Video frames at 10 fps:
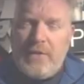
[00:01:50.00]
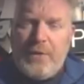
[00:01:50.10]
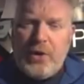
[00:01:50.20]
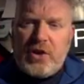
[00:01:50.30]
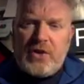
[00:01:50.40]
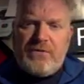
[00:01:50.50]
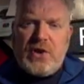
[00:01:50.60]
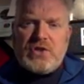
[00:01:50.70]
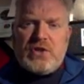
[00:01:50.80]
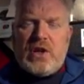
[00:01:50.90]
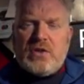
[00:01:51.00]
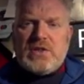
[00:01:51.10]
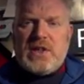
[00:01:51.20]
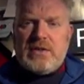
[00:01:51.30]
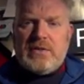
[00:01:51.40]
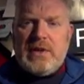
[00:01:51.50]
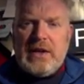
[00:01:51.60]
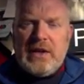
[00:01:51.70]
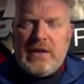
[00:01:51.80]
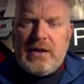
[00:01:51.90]
If we look at the fossil content,
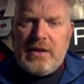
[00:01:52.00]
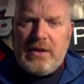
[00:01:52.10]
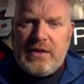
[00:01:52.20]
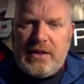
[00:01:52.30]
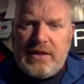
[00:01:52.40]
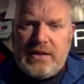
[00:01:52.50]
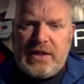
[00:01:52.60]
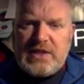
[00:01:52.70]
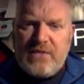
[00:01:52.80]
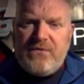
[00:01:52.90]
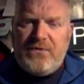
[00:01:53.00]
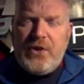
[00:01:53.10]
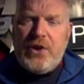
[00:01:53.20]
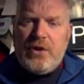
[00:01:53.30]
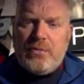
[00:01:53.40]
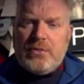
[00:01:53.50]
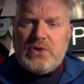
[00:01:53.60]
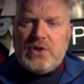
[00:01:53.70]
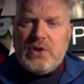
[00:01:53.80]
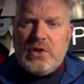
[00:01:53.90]
this
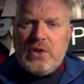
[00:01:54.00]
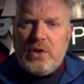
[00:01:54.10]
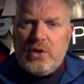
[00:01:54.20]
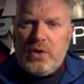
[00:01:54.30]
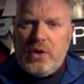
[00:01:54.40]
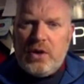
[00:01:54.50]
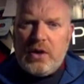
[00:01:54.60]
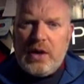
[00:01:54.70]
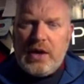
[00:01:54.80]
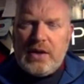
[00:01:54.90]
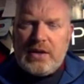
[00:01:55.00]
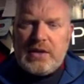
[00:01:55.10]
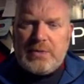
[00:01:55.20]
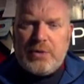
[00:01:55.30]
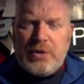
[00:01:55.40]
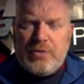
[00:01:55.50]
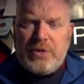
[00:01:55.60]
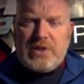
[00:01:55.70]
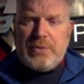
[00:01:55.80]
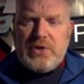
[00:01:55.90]
confirms this
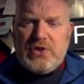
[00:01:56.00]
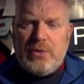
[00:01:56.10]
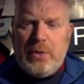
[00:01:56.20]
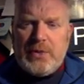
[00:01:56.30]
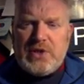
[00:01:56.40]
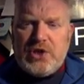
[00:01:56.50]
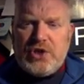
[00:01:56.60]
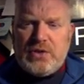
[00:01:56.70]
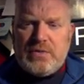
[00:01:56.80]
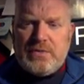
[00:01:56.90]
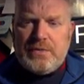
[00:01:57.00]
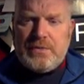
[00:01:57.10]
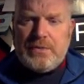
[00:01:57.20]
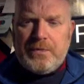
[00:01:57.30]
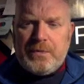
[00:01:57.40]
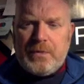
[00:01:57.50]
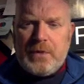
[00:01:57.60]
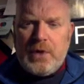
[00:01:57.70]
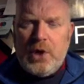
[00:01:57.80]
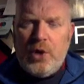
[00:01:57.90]
principle of superposition.
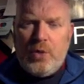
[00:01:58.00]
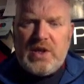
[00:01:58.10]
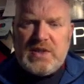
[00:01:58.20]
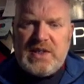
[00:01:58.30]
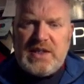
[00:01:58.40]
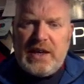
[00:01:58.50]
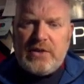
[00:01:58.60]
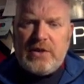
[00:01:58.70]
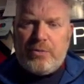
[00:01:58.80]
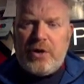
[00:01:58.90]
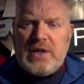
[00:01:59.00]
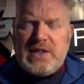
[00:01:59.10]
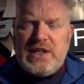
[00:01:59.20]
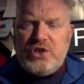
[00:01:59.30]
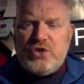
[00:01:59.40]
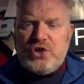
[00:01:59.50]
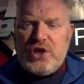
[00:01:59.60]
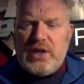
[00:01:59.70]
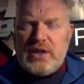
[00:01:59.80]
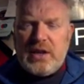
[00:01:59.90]
We can see down in the Bright Angel
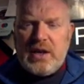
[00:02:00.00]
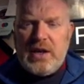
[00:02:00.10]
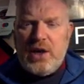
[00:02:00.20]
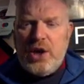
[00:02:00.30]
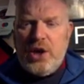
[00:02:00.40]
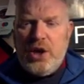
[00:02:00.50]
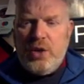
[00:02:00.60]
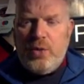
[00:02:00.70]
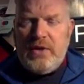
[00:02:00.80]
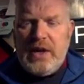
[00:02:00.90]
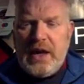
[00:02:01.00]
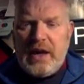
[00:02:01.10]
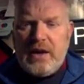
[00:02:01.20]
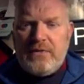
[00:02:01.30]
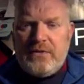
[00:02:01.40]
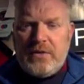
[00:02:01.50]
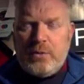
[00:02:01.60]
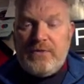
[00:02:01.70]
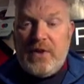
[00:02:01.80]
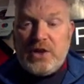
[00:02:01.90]
Shale there, we
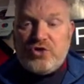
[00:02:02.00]
find